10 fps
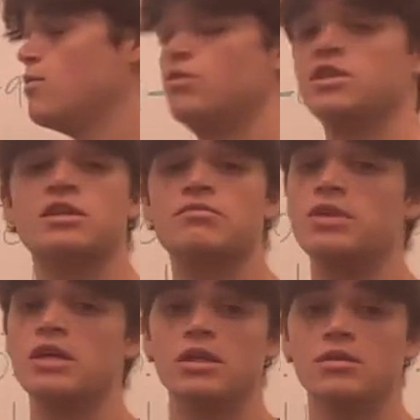This can
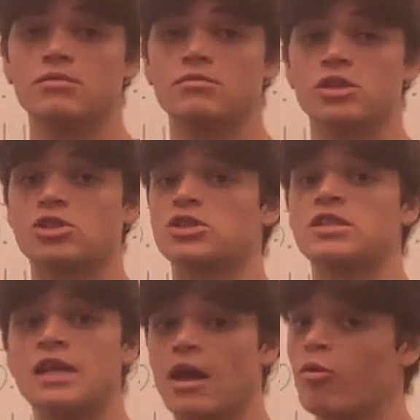be, such as
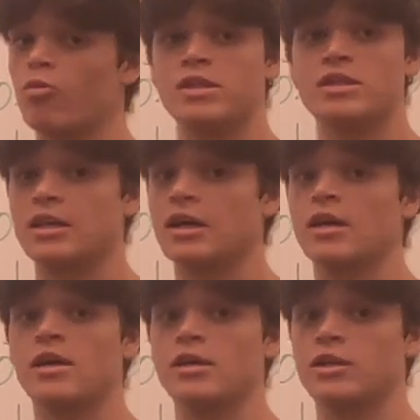today when we did
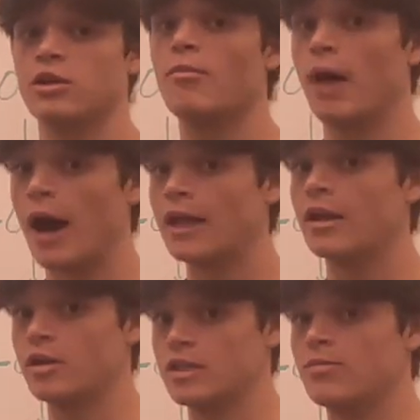a
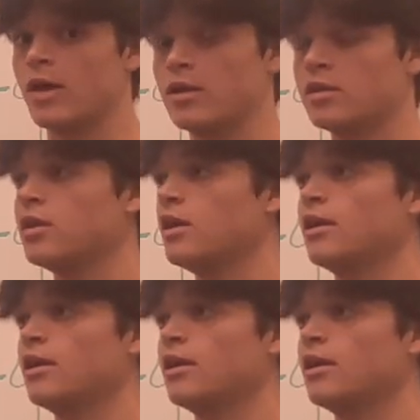binary dependent,